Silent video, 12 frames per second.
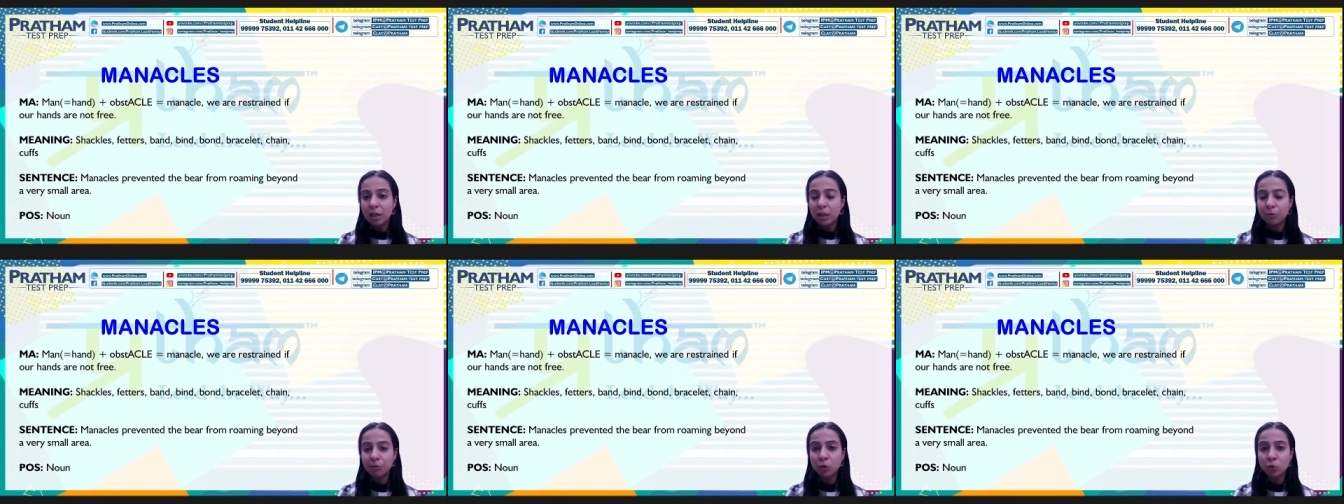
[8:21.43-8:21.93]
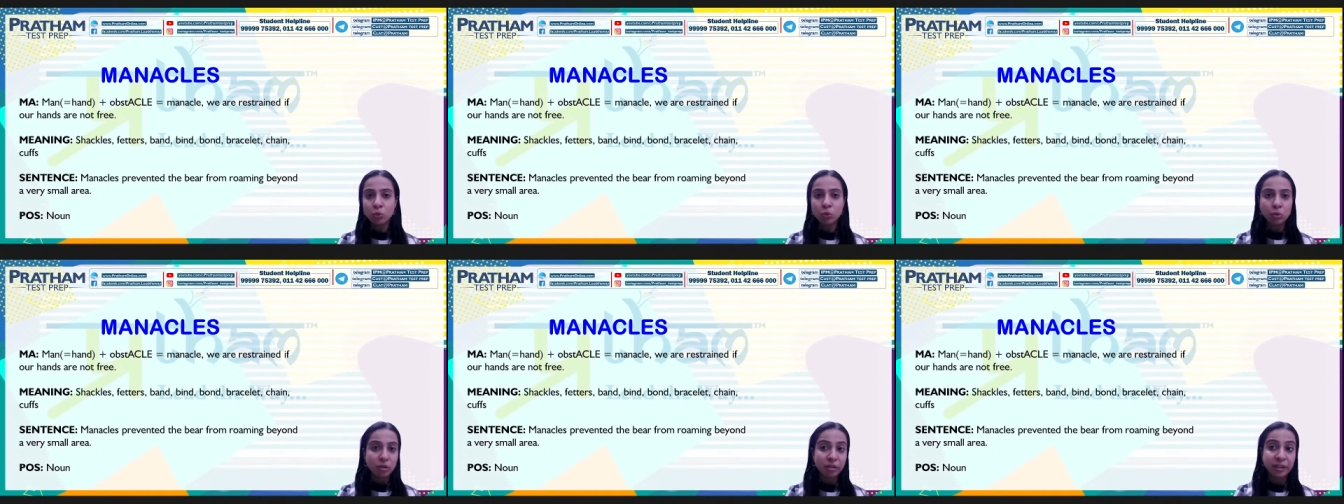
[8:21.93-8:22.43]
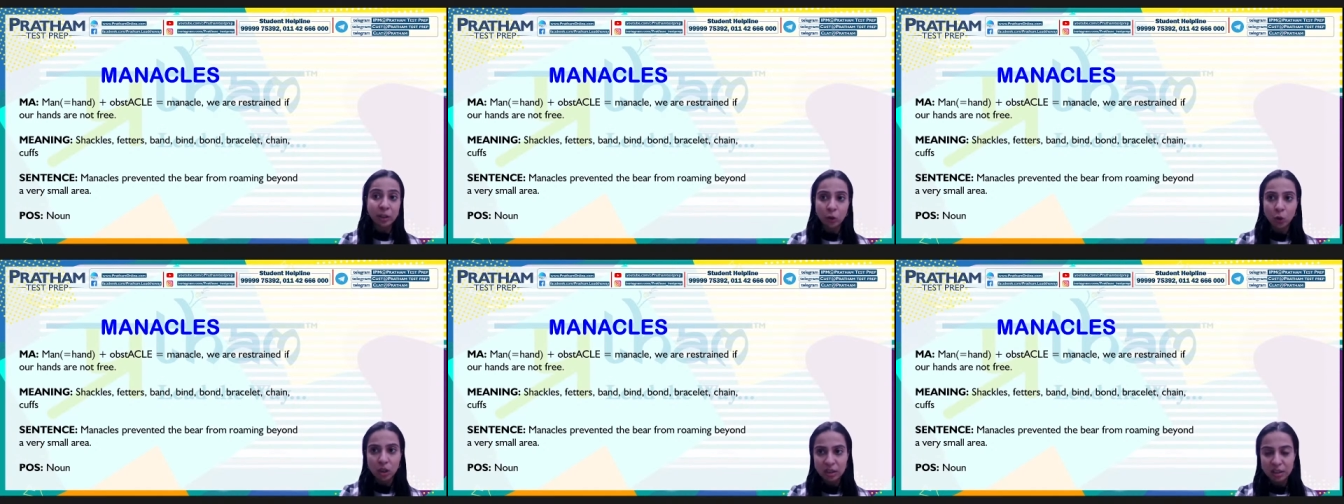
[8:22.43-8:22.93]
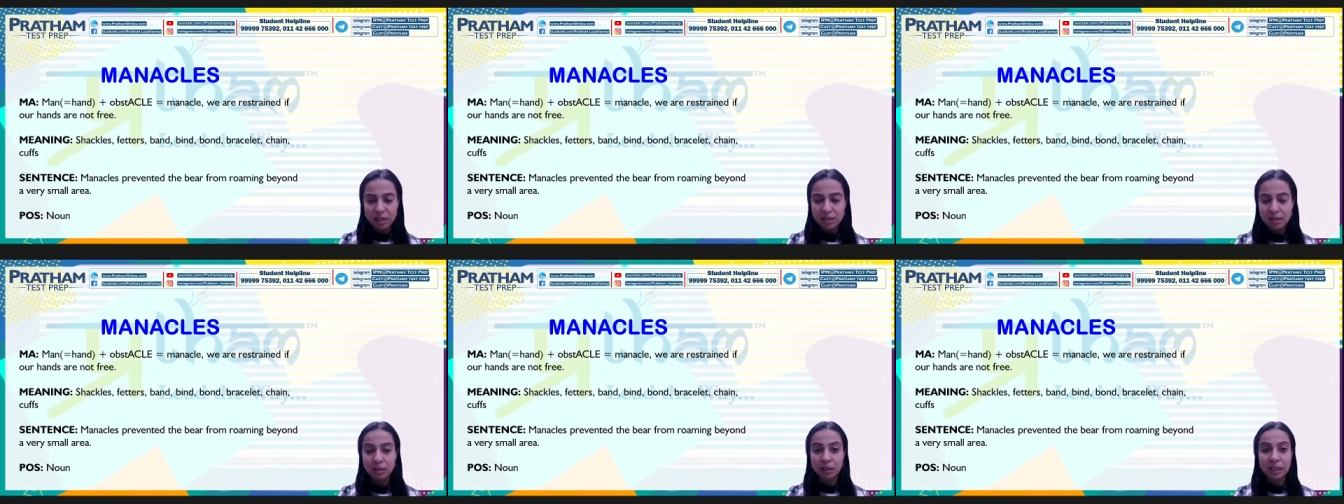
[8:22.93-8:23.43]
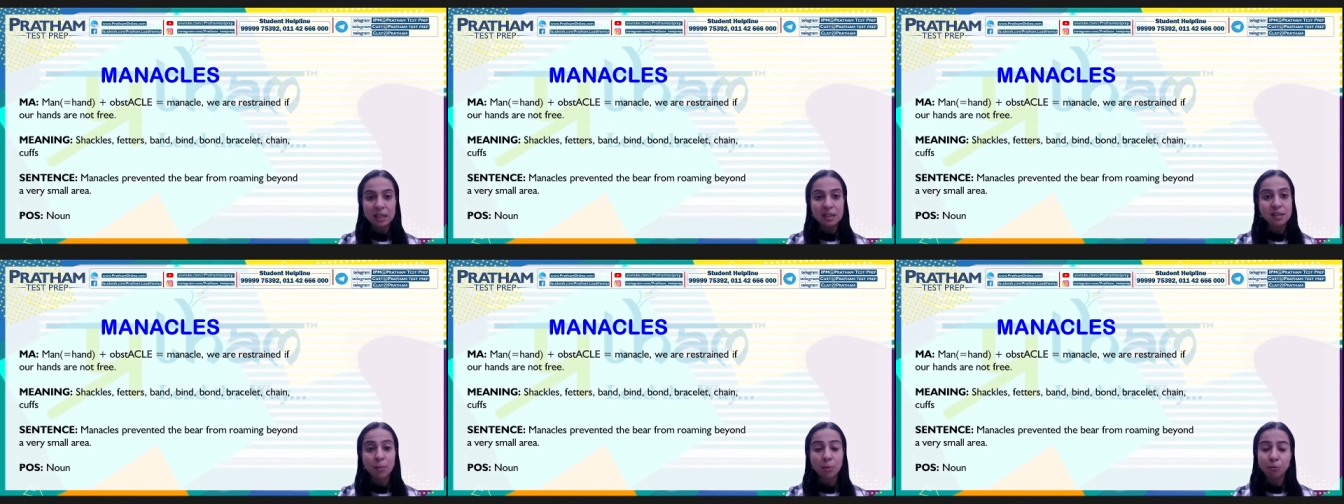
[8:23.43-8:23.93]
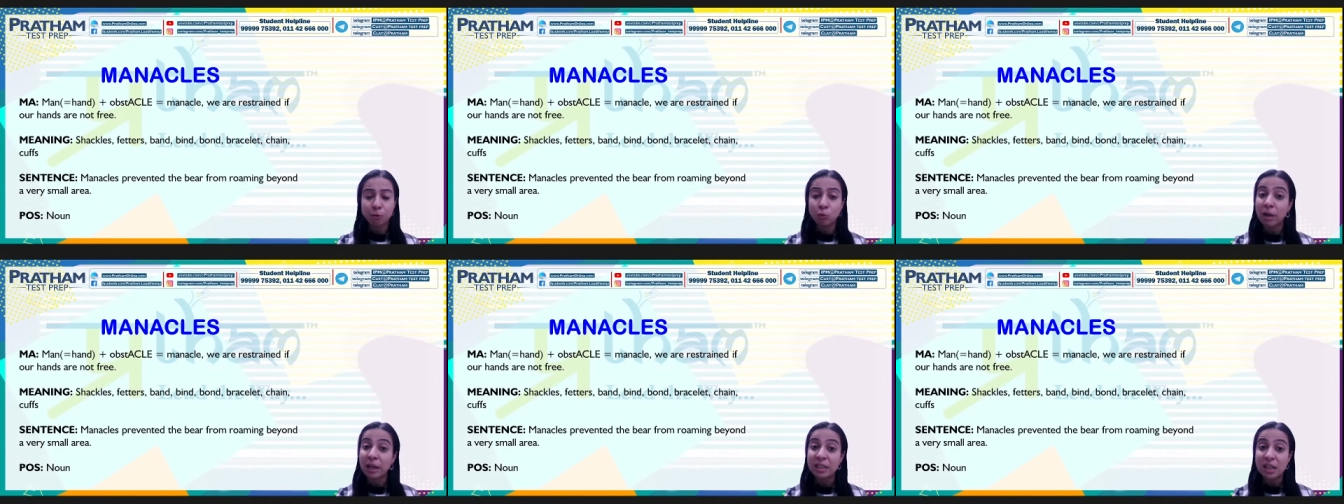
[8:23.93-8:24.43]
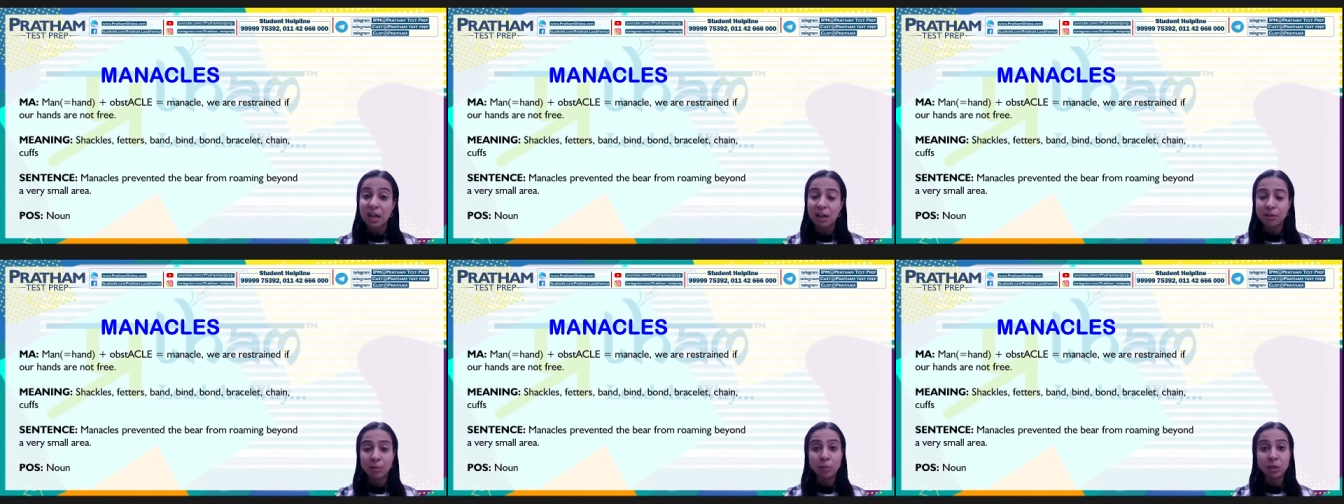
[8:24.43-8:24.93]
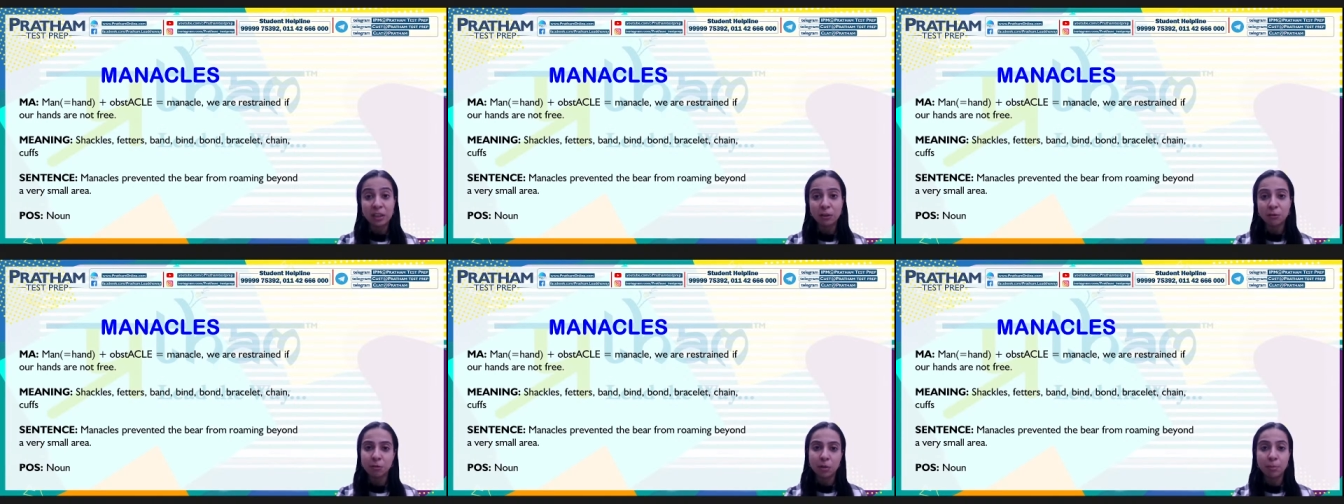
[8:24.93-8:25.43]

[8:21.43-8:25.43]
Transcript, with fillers: If you recall this, in case some of you might have, I believe,